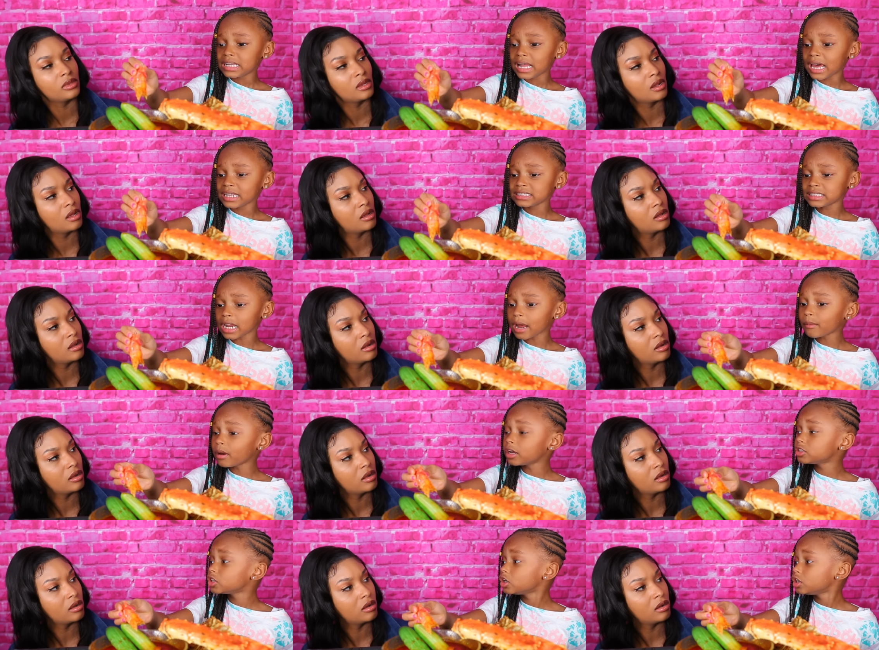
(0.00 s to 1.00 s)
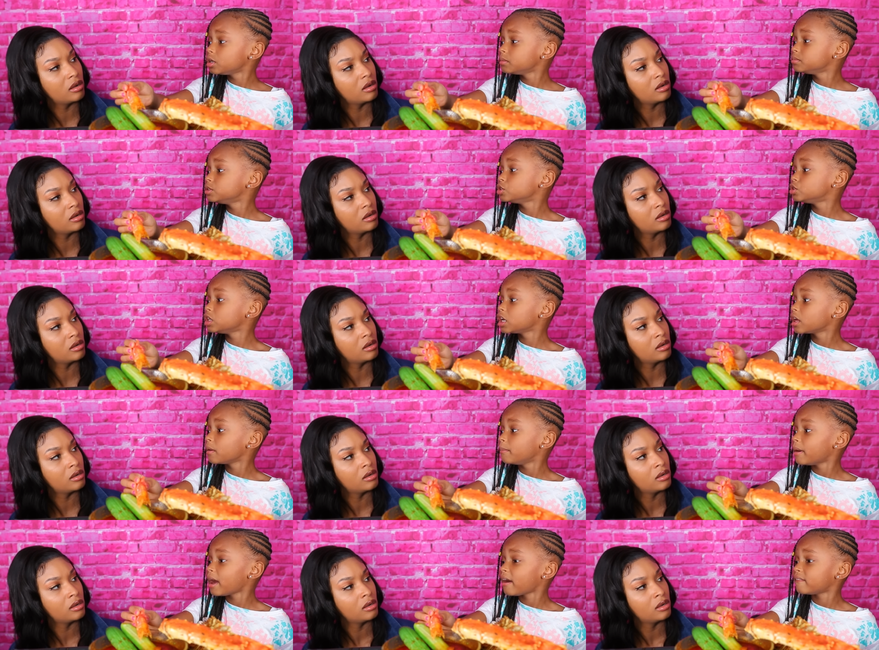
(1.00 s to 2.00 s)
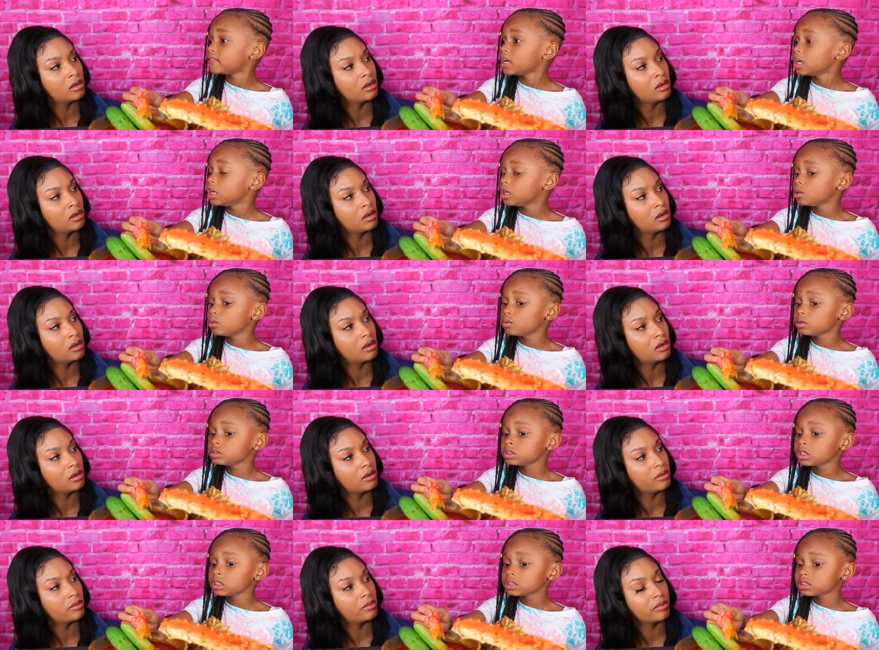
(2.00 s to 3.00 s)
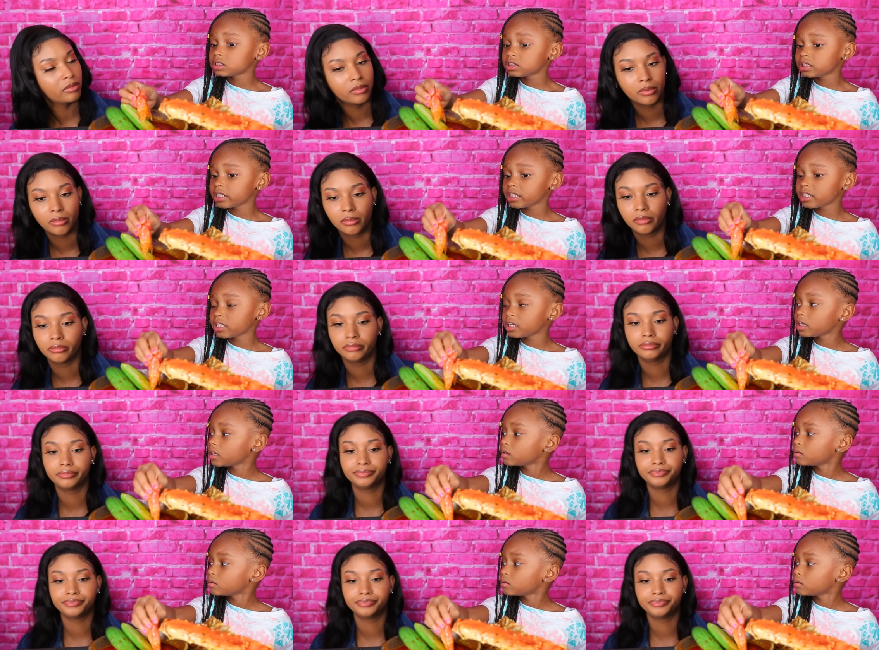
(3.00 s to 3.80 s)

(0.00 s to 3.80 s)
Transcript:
Speaker 1: Last time I told him to take a bath, he was stinky.